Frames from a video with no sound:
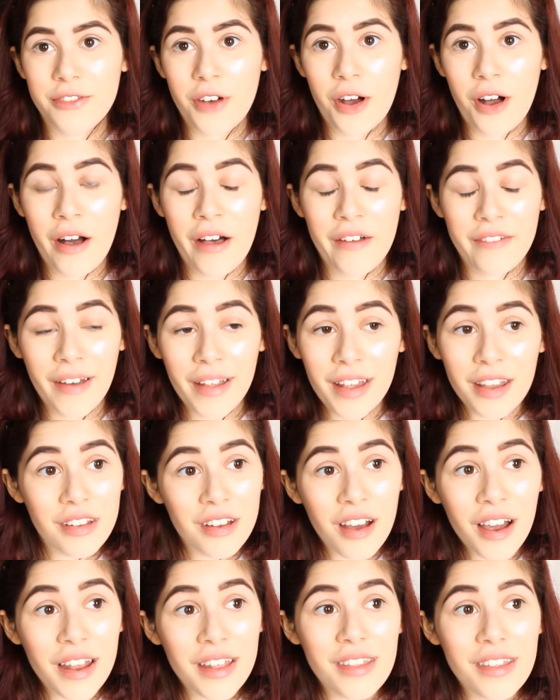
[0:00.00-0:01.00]
for her
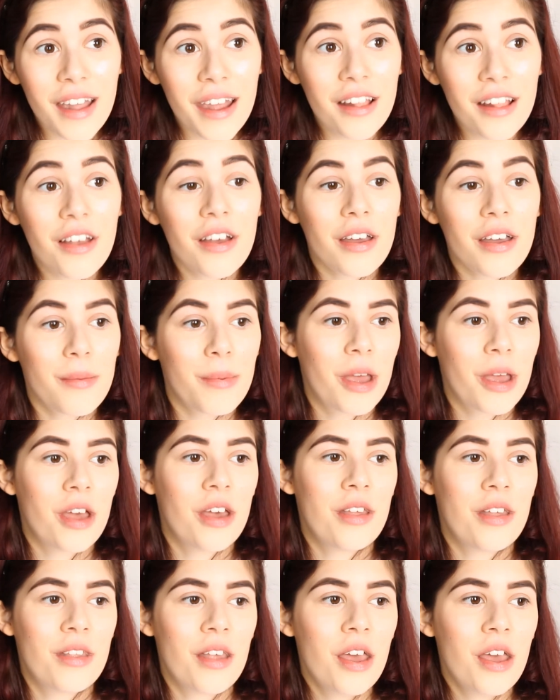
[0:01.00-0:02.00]
Valentine's Day look,
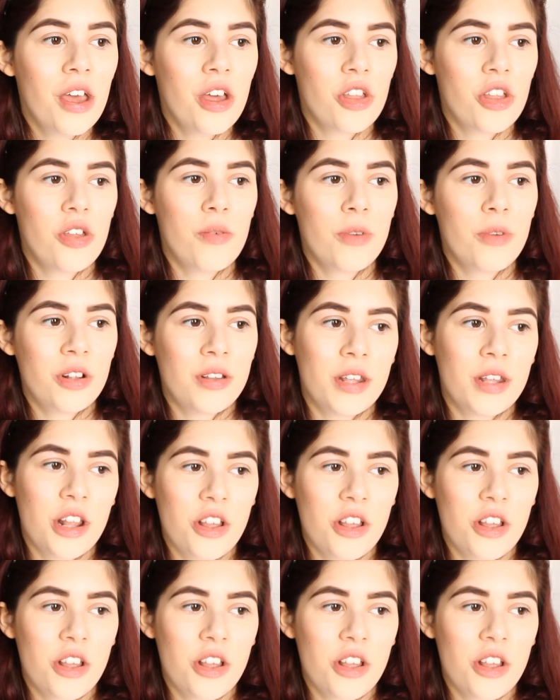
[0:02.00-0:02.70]
because she wanted